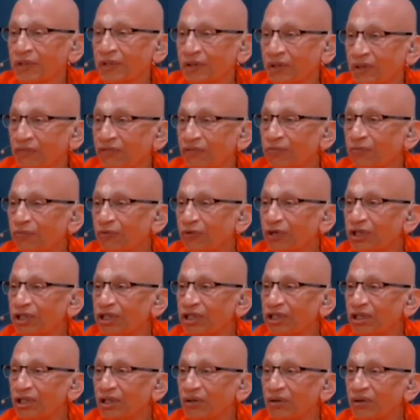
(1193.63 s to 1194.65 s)
We
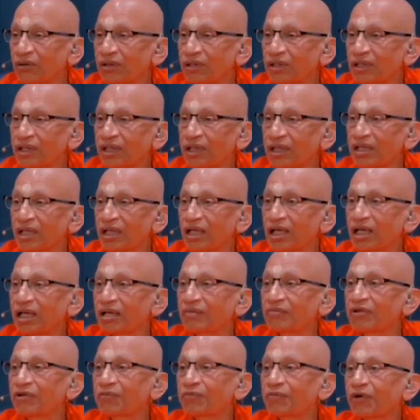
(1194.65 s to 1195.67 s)
pointed out that I
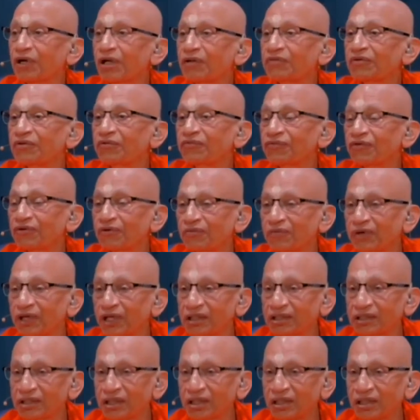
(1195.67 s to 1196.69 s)
am the problem for
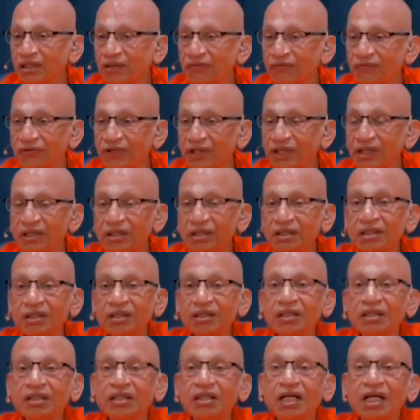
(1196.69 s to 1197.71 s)
myself and
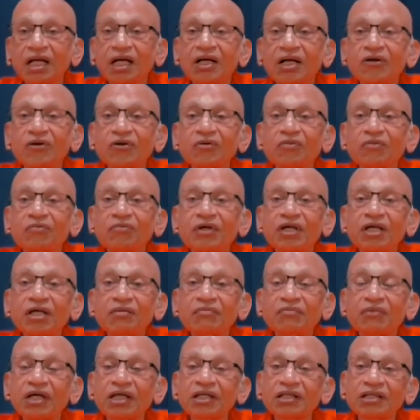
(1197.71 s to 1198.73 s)
I have to make
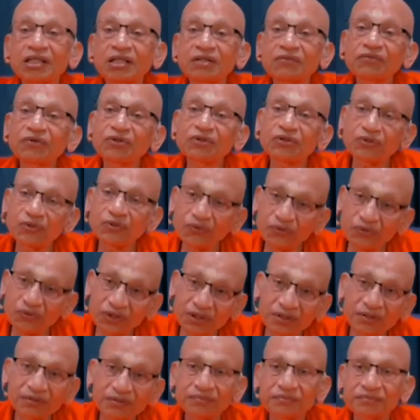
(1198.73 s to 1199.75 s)
myself the solution.